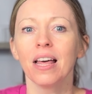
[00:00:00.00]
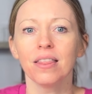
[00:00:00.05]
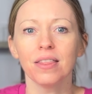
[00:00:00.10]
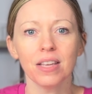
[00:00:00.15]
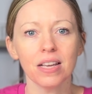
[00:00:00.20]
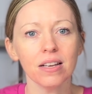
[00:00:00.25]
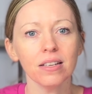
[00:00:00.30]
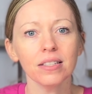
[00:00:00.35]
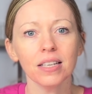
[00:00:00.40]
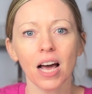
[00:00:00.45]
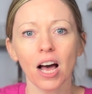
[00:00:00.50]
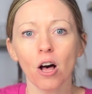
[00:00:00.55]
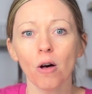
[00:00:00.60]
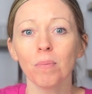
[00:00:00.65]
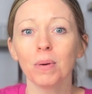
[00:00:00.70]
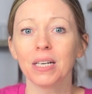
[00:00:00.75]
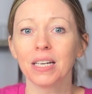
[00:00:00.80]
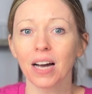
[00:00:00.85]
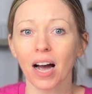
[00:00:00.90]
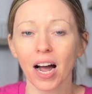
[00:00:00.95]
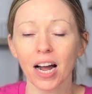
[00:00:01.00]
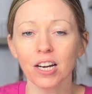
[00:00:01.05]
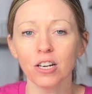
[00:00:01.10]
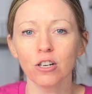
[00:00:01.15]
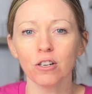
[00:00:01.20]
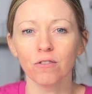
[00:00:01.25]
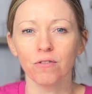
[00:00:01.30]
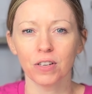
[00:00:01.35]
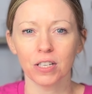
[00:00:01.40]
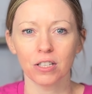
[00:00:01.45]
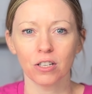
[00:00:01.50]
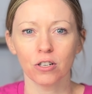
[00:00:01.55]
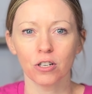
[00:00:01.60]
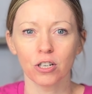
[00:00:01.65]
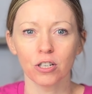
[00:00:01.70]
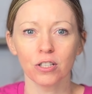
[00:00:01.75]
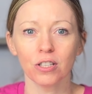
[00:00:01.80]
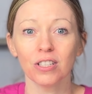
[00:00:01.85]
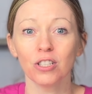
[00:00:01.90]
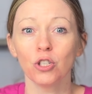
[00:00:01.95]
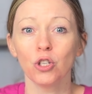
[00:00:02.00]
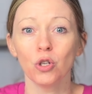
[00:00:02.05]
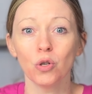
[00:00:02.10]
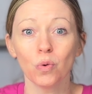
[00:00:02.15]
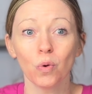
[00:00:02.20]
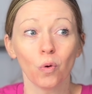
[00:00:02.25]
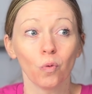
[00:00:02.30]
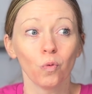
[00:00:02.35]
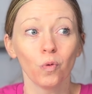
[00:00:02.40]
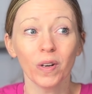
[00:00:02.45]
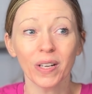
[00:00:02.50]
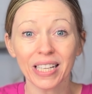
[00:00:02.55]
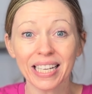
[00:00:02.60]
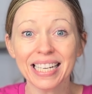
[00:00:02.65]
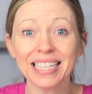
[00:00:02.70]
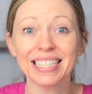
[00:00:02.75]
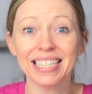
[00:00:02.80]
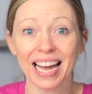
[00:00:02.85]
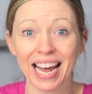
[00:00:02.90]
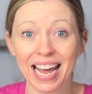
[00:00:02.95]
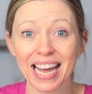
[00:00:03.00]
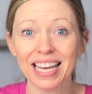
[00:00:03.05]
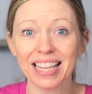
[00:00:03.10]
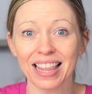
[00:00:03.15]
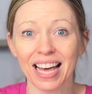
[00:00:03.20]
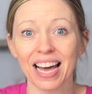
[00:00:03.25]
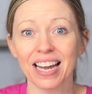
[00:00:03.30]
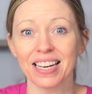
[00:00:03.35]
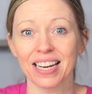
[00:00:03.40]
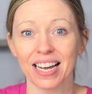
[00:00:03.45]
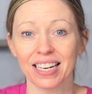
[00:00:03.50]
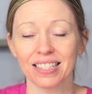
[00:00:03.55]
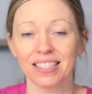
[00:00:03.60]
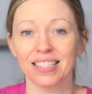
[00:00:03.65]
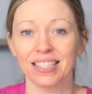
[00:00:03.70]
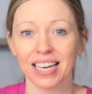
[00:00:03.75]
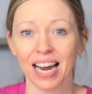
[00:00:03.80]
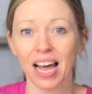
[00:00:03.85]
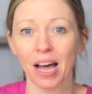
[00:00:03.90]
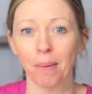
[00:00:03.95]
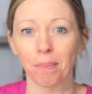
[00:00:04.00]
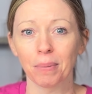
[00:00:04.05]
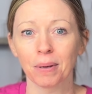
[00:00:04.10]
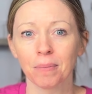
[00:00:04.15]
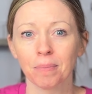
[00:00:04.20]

These help guide your visitors to really take that next step.